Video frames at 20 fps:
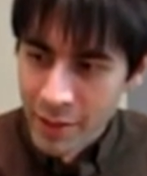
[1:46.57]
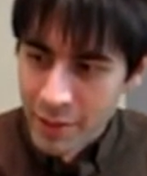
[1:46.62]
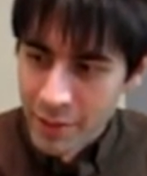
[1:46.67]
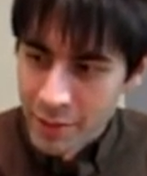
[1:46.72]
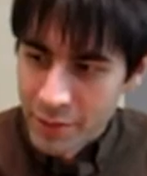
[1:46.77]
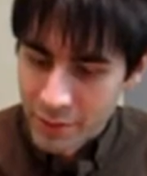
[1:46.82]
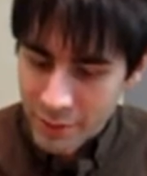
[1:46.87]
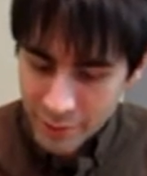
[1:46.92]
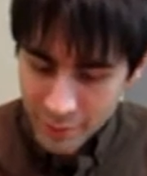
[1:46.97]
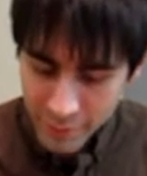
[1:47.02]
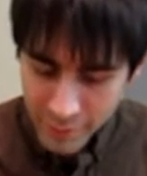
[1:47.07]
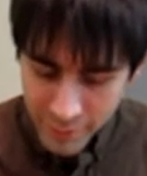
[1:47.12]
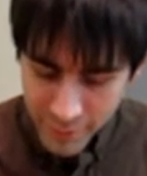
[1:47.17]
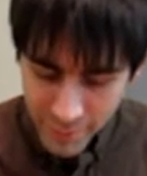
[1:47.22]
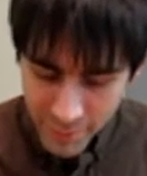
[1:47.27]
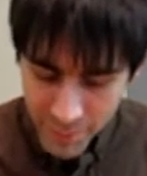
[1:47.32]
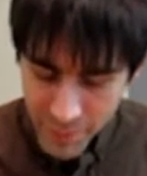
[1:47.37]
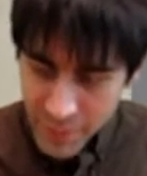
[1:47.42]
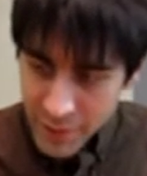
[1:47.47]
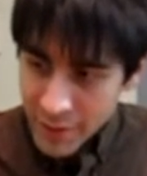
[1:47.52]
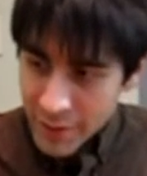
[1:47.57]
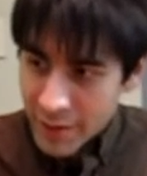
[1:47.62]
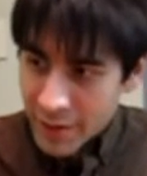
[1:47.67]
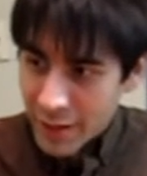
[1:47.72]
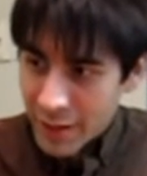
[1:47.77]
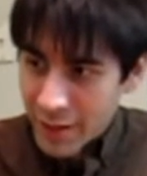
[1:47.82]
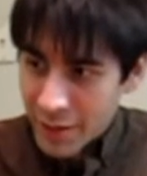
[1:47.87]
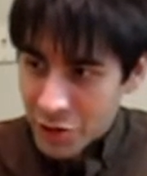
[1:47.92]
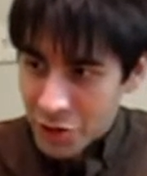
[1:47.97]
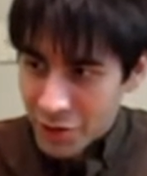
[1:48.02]
So
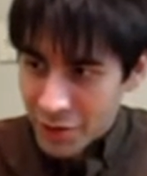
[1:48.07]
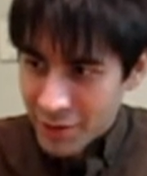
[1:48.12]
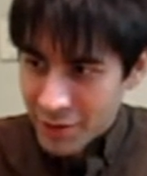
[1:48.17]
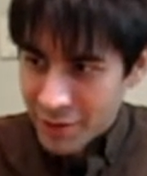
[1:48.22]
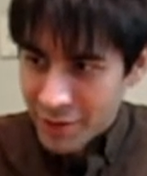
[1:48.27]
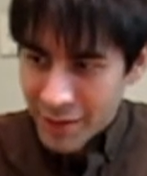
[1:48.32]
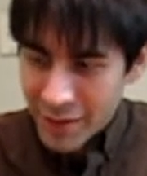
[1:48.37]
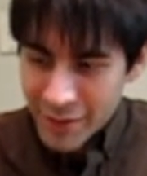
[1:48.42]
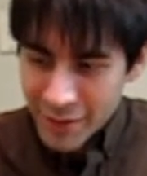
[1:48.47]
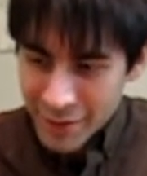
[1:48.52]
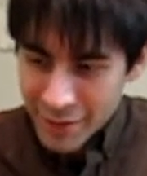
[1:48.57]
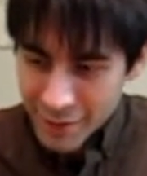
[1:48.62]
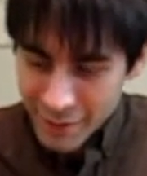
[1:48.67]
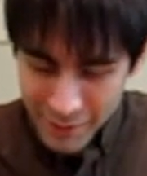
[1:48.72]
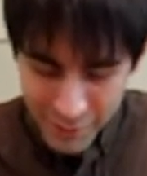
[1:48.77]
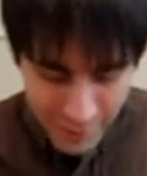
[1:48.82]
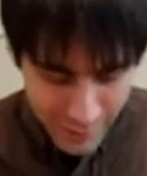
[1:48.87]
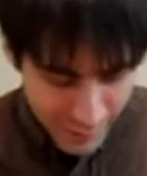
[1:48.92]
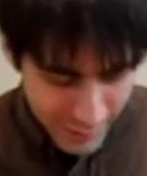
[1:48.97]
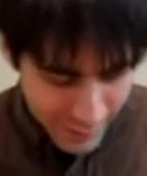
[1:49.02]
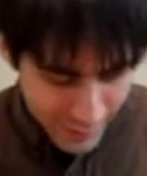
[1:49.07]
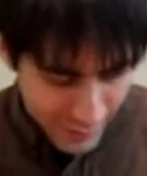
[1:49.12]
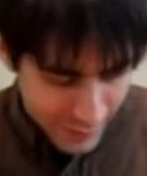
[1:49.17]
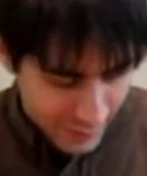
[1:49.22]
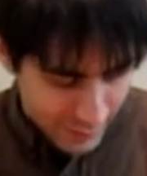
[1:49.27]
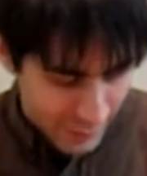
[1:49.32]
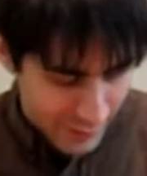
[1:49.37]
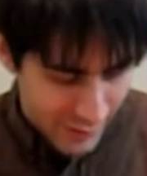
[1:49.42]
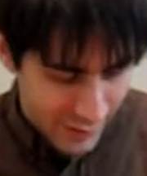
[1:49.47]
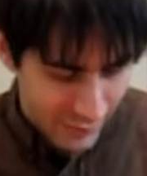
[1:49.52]
I actually like,
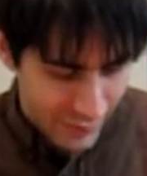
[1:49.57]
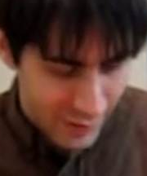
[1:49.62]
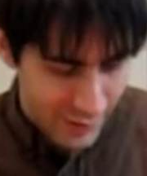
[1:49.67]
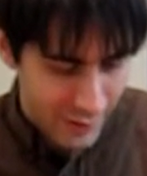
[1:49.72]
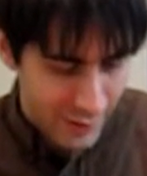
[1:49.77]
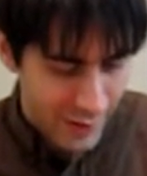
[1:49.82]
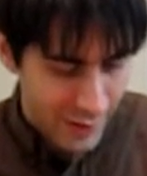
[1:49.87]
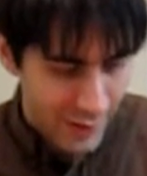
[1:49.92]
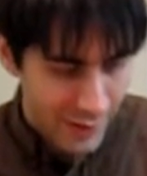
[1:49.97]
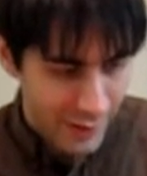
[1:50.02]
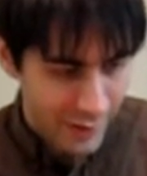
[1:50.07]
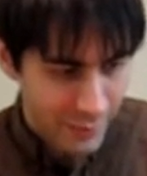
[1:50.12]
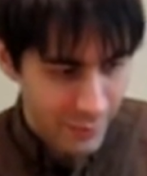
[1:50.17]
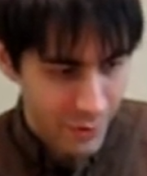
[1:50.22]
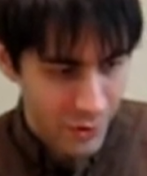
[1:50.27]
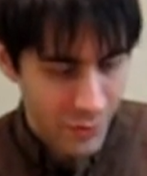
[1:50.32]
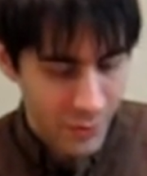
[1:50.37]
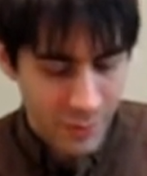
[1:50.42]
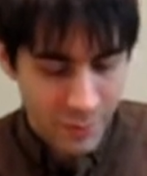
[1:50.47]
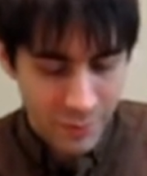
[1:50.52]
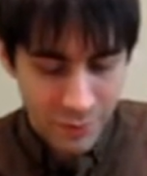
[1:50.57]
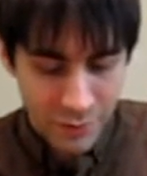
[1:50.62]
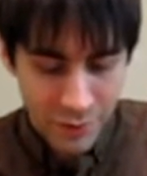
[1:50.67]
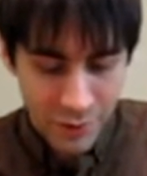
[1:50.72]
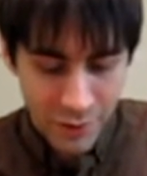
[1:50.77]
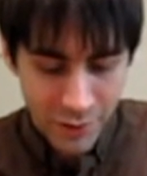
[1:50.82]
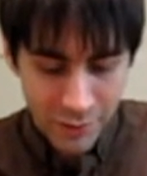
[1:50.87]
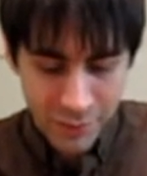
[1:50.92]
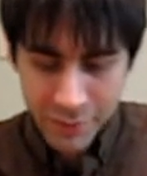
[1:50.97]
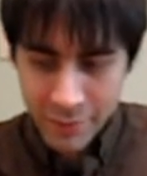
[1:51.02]
believe it or not, most people
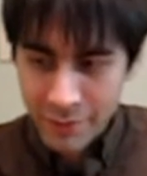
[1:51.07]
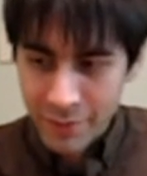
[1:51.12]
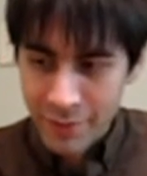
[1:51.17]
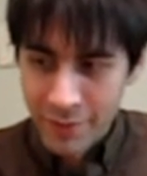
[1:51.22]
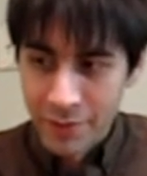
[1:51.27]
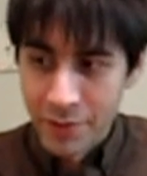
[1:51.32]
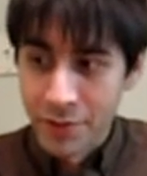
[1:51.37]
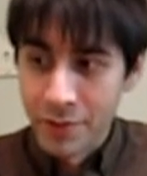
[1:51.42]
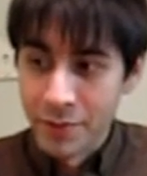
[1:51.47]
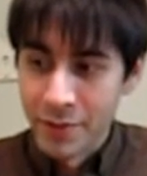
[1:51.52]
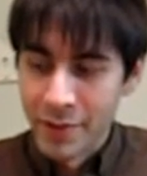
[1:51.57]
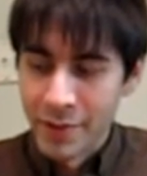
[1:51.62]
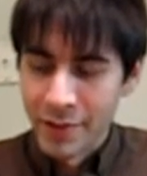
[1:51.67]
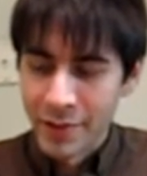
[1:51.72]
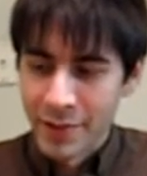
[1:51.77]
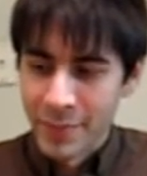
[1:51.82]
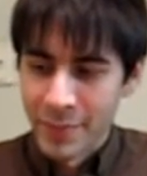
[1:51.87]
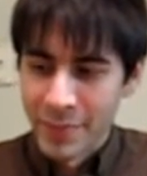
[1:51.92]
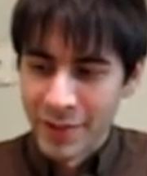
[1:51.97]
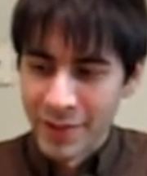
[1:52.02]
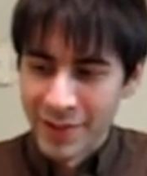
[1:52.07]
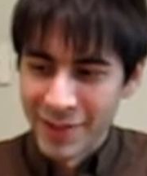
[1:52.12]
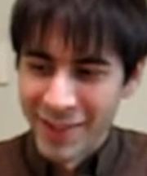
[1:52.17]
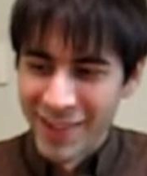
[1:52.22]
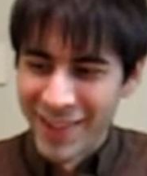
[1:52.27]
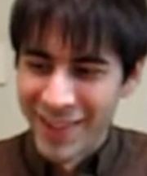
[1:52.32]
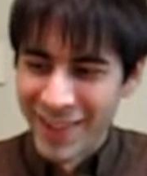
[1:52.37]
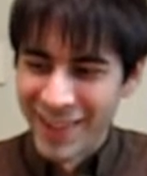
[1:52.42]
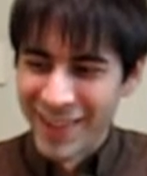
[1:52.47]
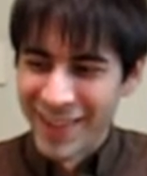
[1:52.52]
don't do this, but
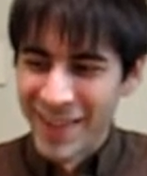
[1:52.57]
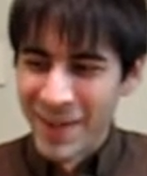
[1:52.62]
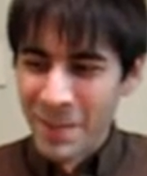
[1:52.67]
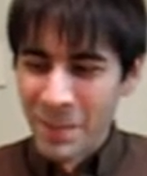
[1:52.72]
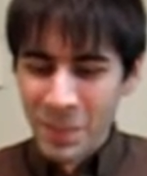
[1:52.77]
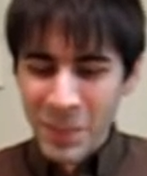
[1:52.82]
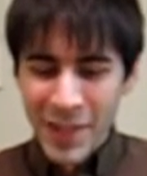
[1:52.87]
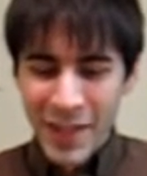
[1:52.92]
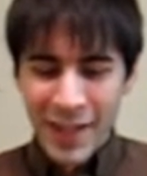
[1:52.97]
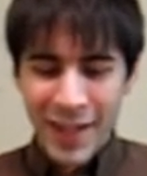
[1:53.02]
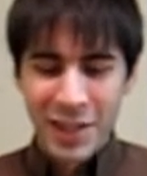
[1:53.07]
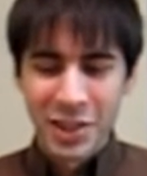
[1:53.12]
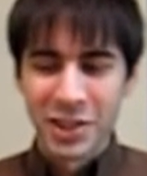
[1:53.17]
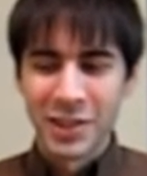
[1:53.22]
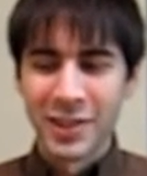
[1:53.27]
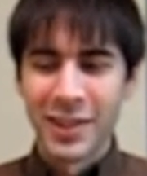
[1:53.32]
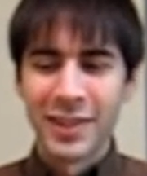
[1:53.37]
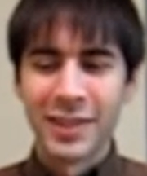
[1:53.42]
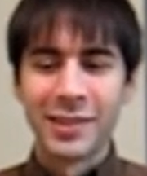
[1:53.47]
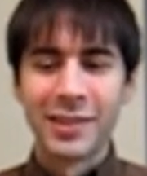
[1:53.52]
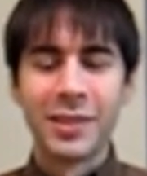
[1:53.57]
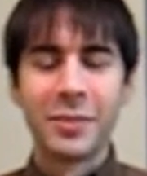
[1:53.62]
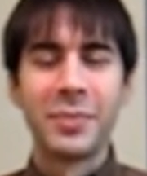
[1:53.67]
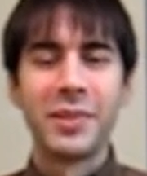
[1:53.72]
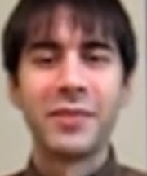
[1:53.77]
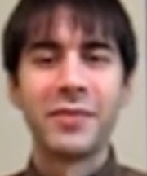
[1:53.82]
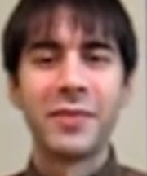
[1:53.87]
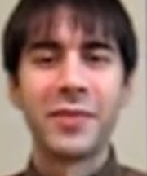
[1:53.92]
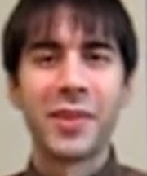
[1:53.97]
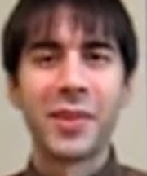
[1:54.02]
I actually like a little
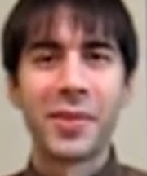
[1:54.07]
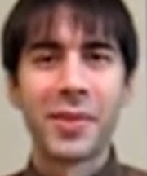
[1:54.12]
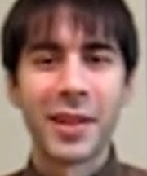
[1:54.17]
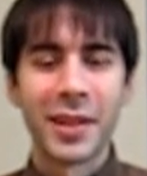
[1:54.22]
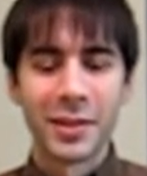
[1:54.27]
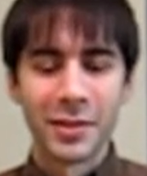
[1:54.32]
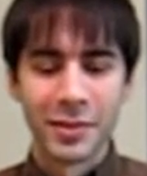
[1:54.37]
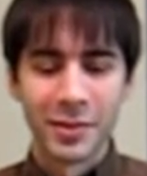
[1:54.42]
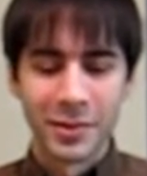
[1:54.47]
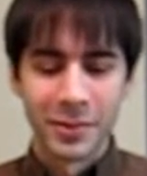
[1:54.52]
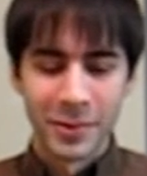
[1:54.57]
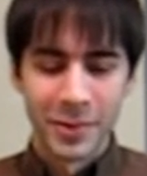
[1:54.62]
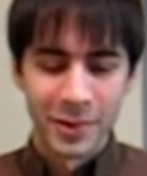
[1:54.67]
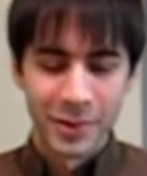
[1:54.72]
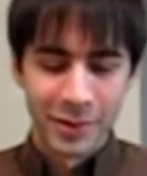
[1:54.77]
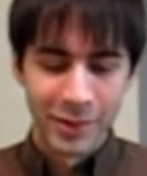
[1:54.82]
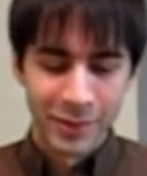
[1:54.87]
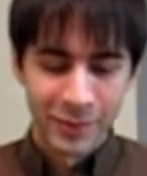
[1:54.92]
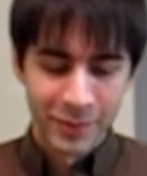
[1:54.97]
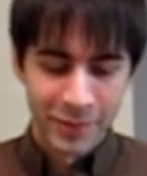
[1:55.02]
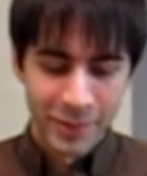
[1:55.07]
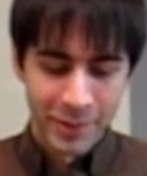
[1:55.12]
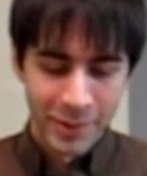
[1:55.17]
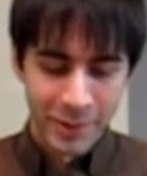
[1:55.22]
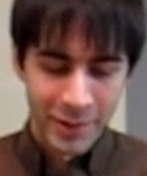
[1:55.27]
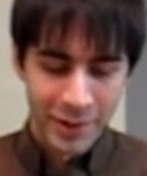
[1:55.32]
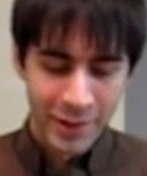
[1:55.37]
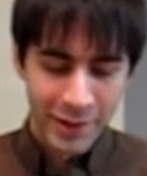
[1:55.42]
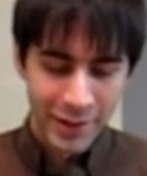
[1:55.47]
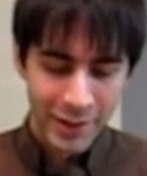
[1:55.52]
bit of a thicker oil
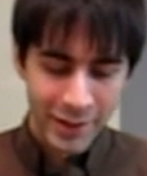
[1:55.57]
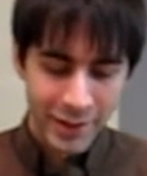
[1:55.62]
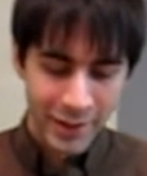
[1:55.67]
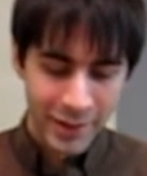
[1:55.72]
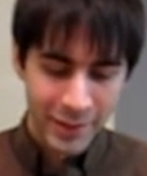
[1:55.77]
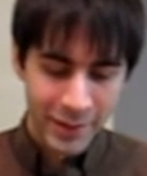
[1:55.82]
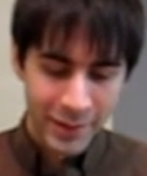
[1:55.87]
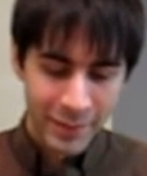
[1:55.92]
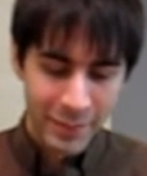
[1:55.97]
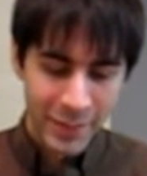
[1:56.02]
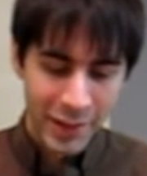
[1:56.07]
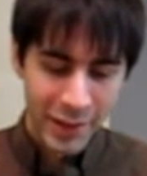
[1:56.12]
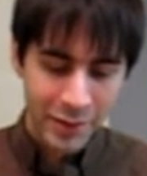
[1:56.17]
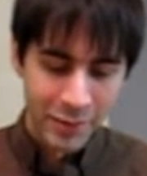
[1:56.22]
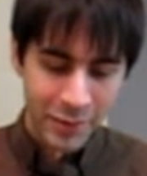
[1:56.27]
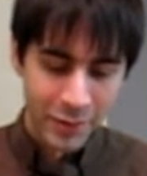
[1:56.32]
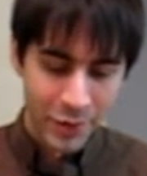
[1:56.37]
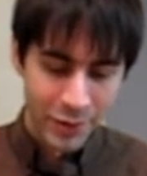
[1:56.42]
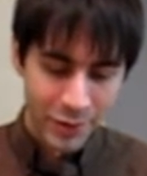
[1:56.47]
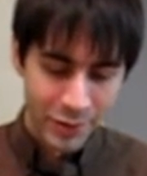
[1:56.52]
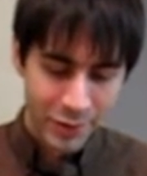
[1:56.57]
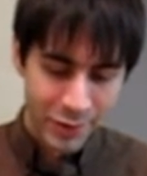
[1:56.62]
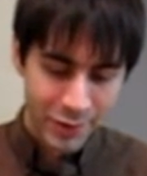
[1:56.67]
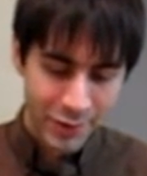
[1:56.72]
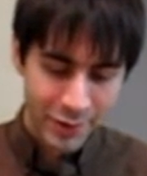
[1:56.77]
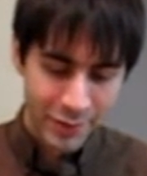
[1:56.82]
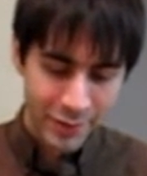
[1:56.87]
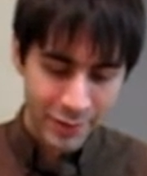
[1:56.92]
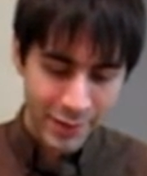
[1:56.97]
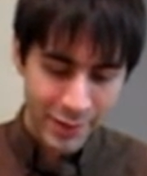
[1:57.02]
for my coarser
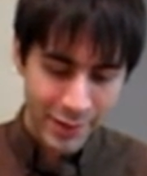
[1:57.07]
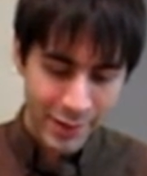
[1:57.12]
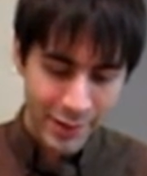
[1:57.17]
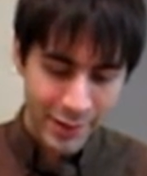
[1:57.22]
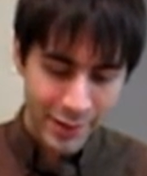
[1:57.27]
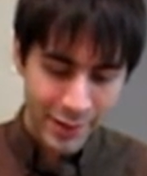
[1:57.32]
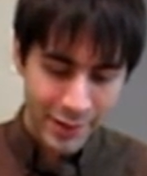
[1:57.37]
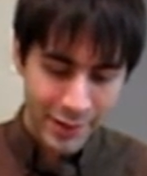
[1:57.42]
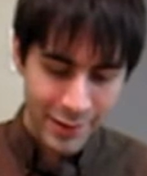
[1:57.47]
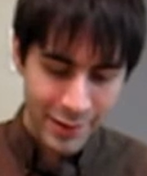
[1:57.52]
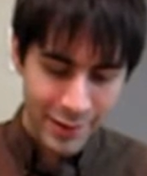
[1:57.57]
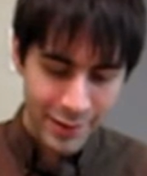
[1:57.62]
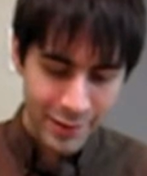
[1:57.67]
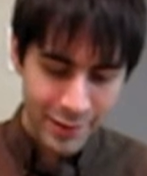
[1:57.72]
stones like this